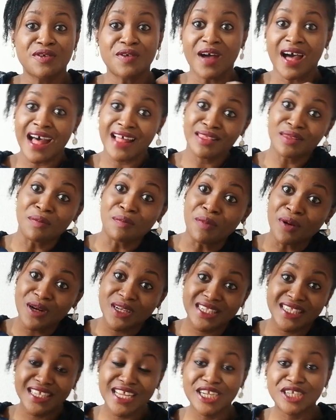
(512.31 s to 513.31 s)
at the bus
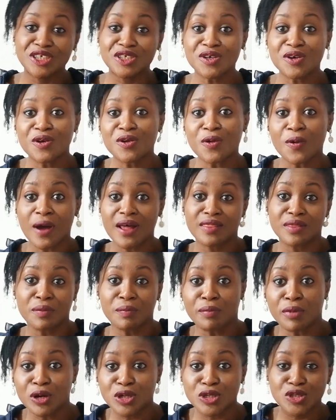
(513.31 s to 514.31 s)
station or at the
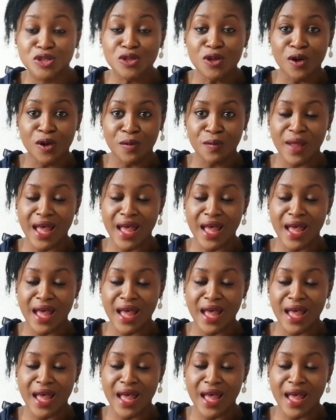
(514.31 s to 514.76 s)
bus stop,